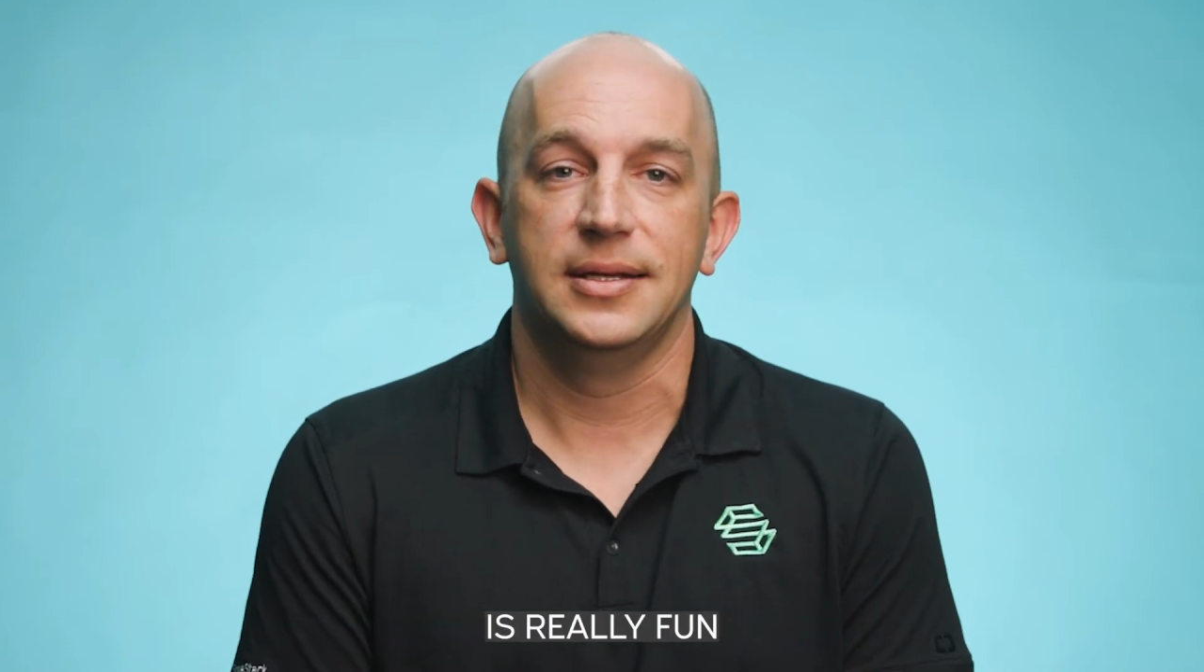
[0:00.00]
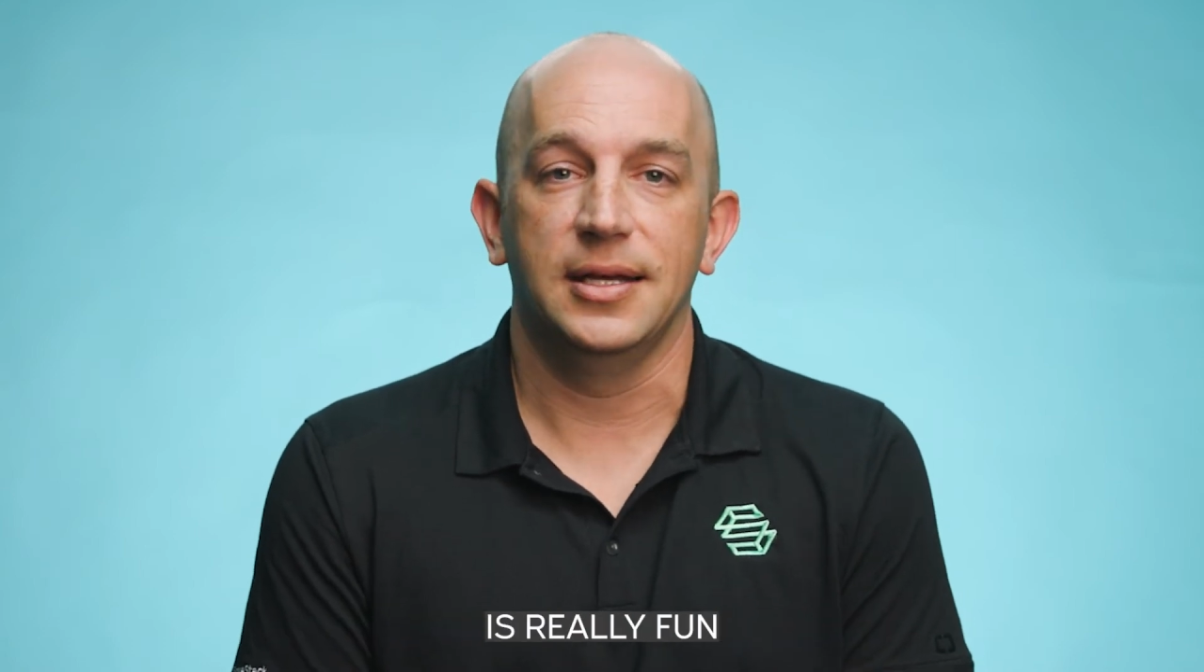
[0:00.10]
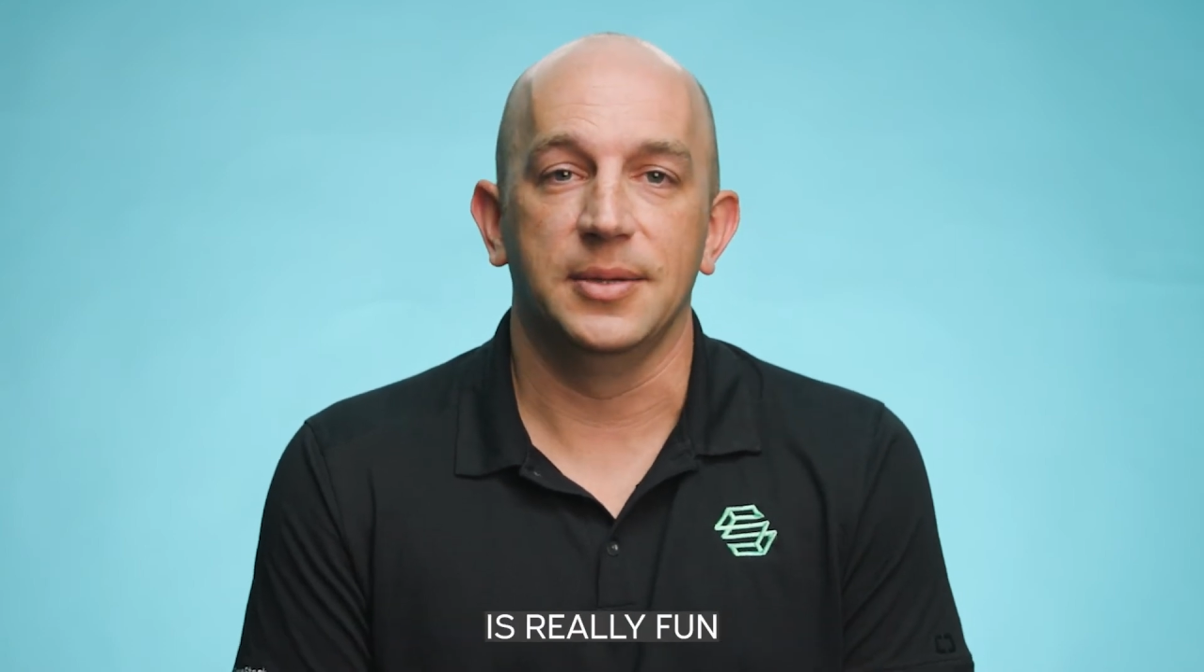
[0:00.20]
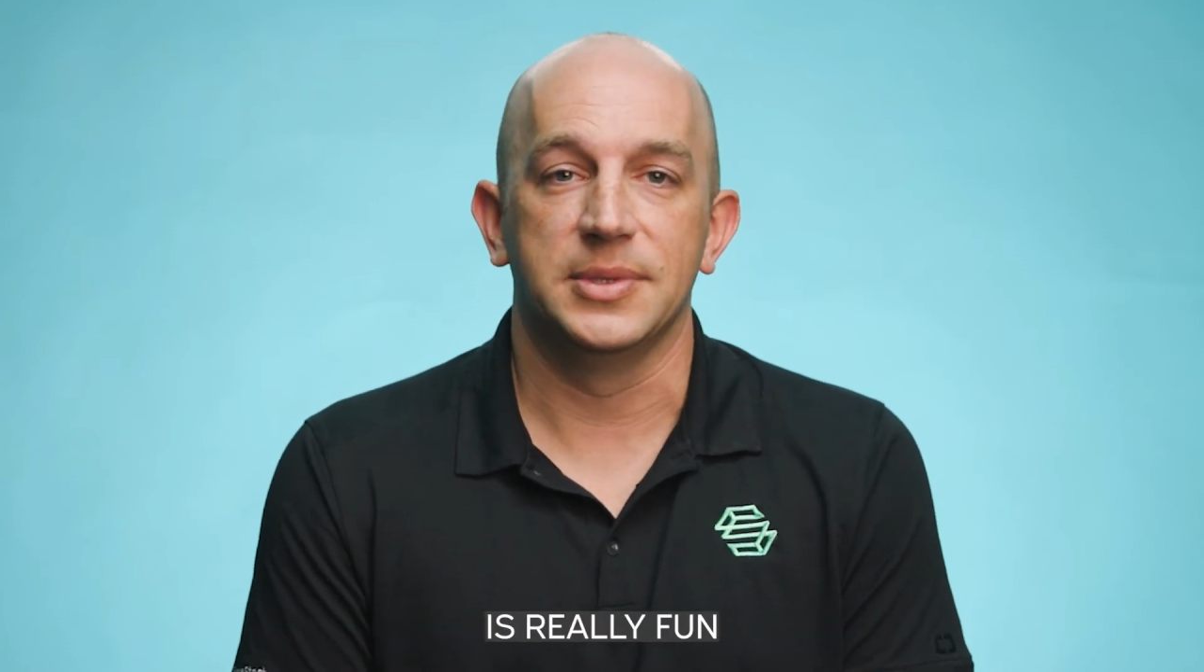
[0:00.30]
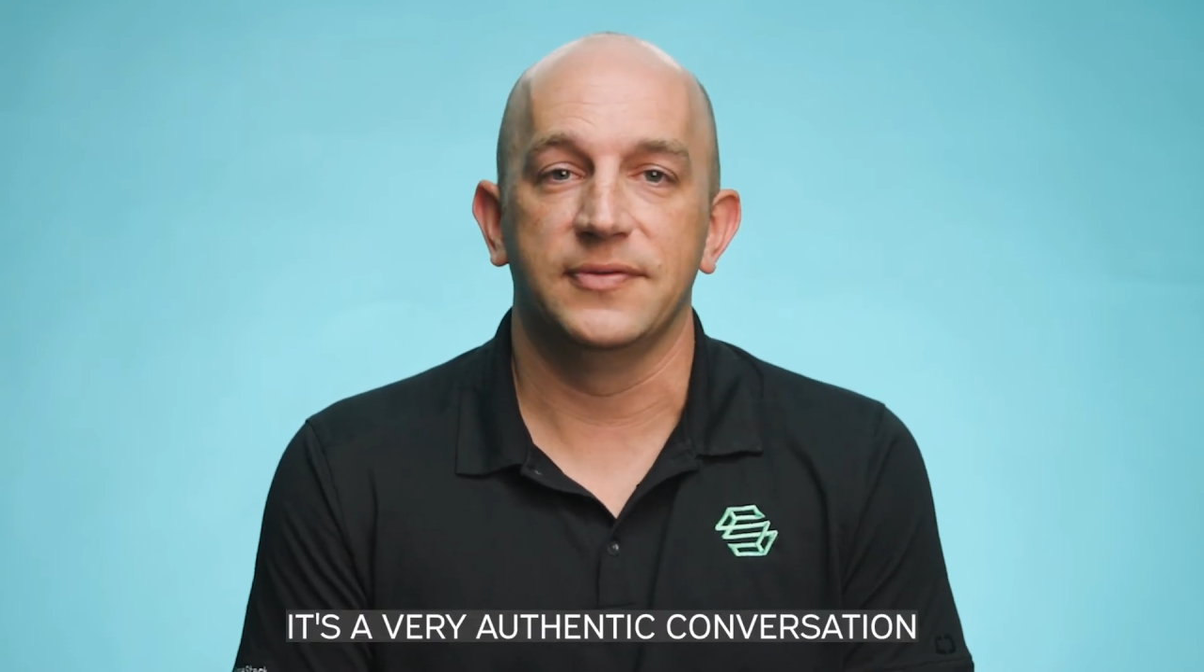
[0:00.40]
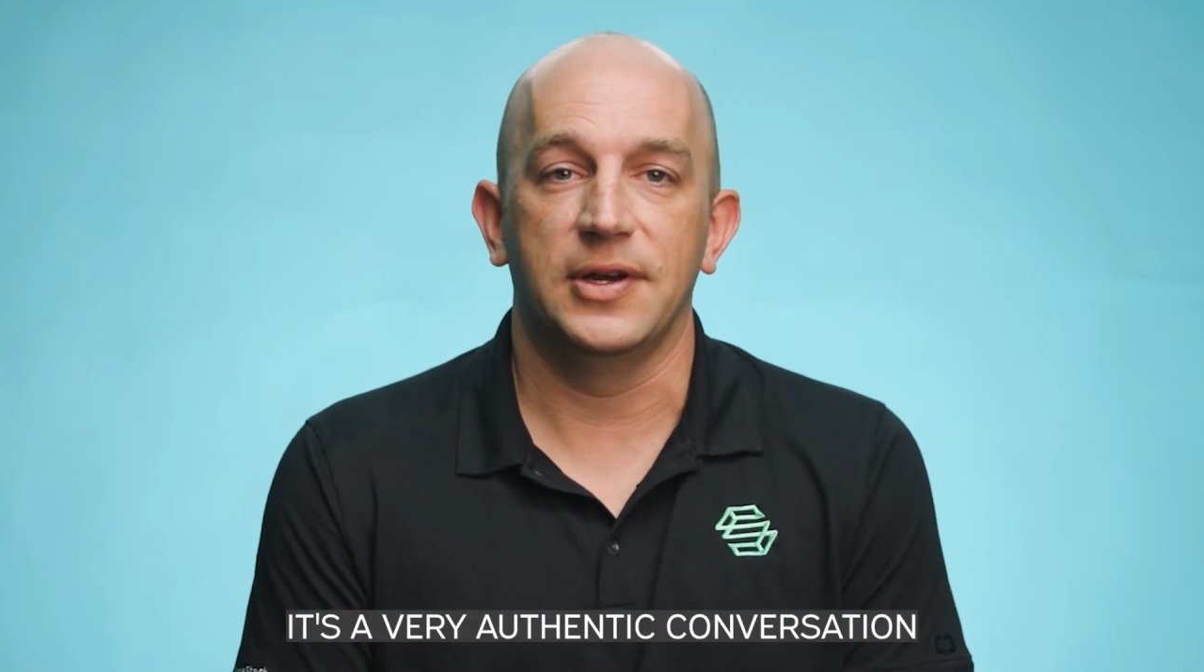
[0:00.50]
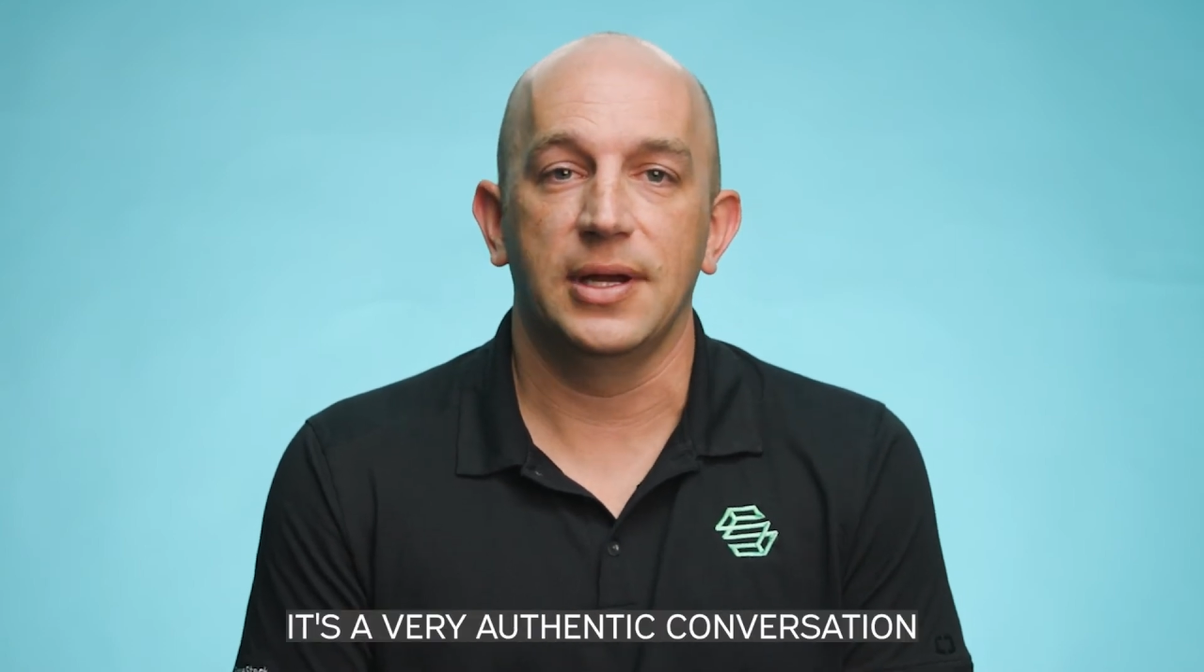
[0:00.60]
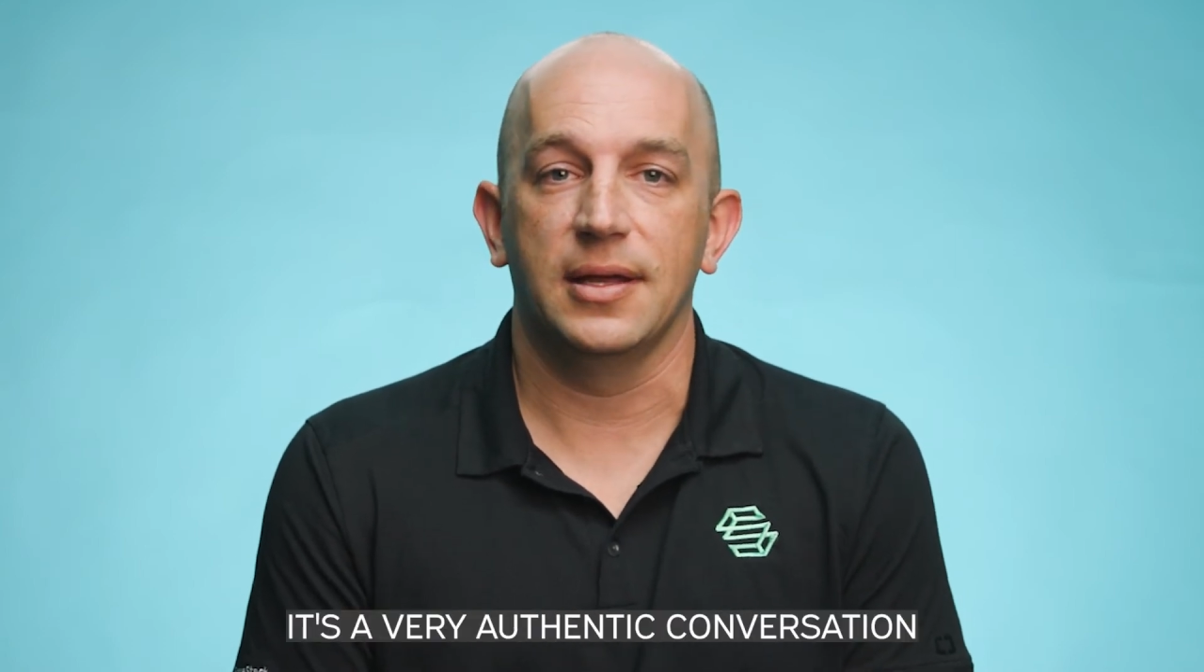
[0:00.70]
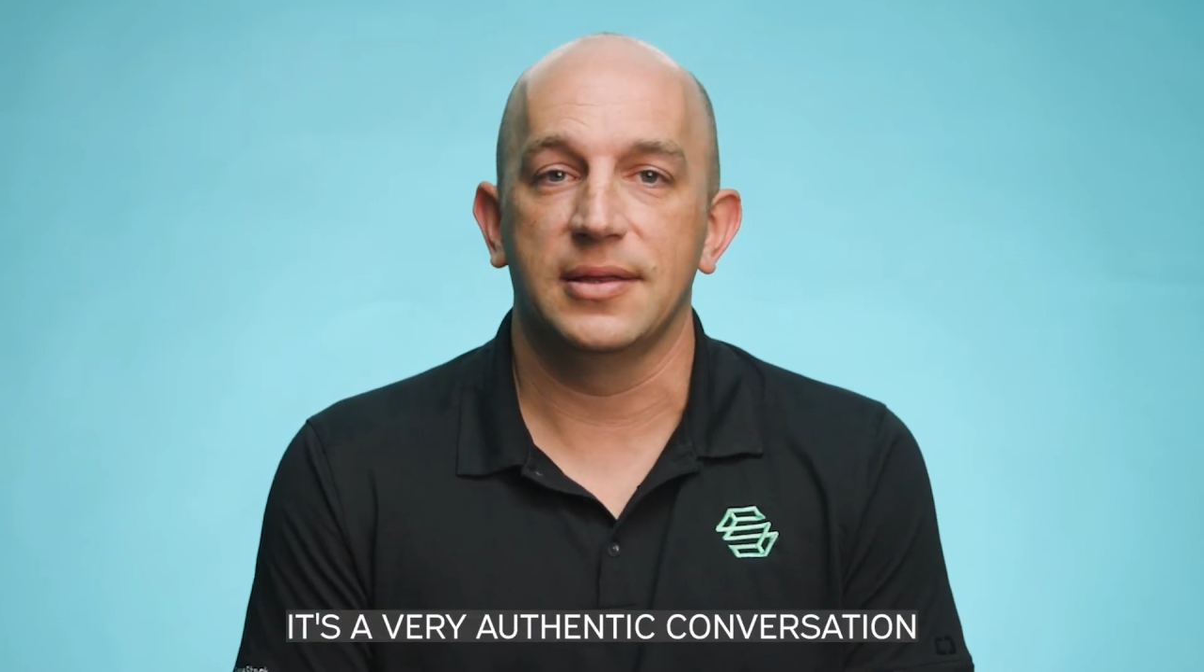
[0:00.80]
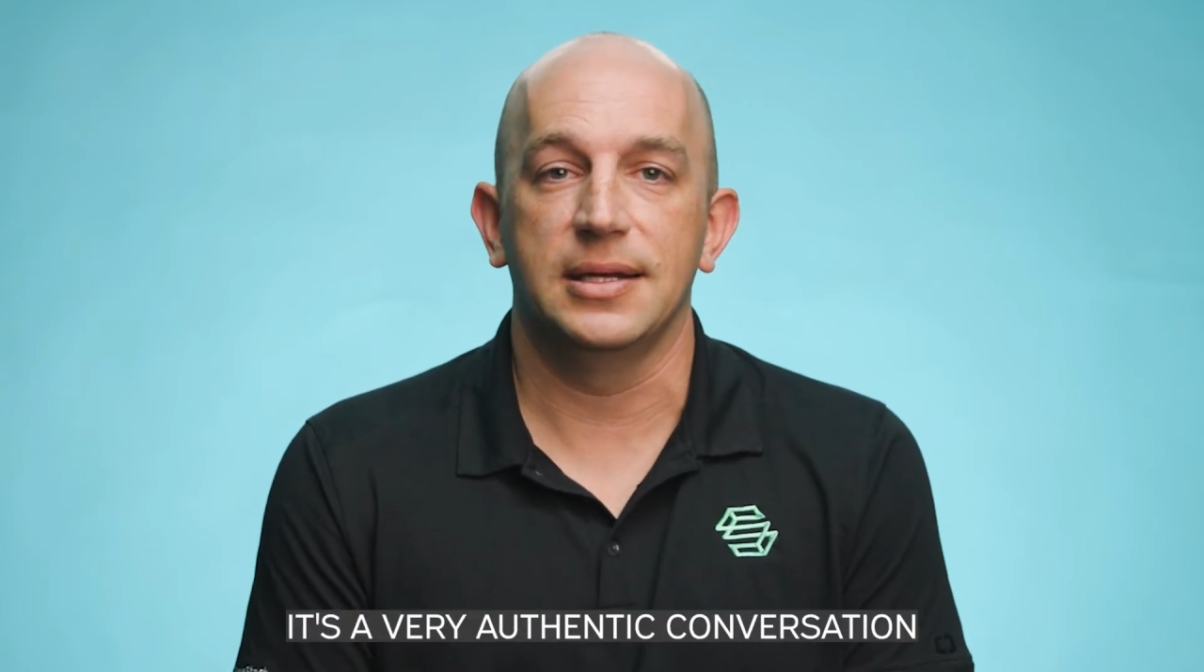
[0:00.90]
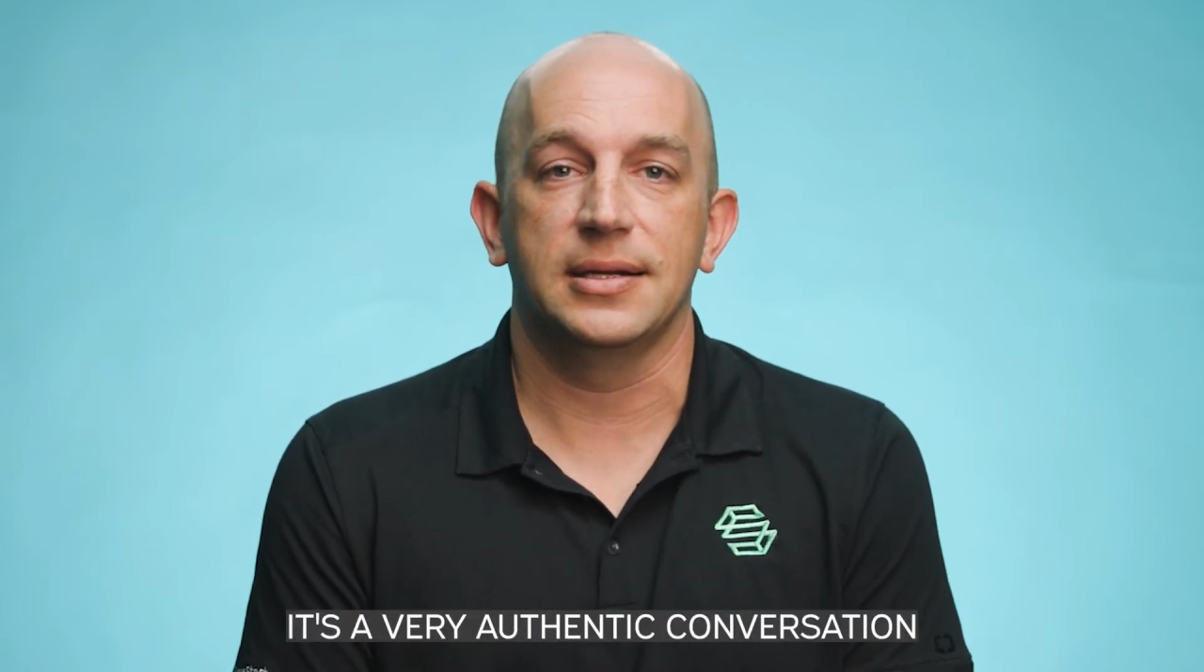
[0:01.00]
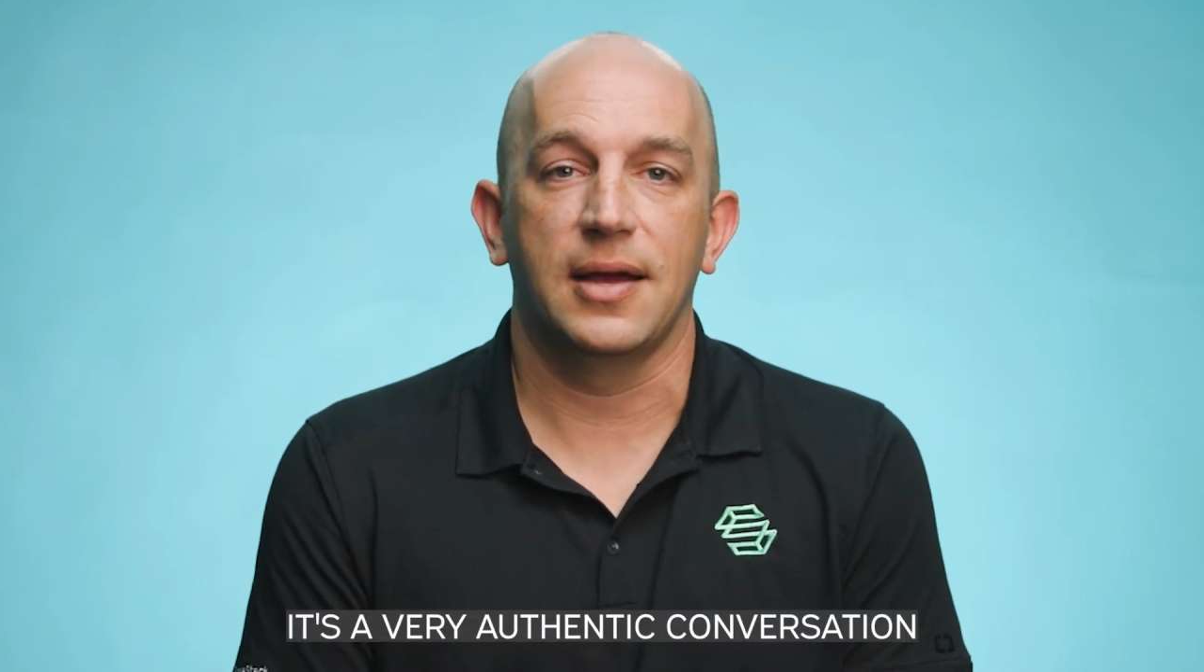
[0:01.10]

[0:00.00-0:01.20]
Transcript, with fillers: Um, it's a very authentic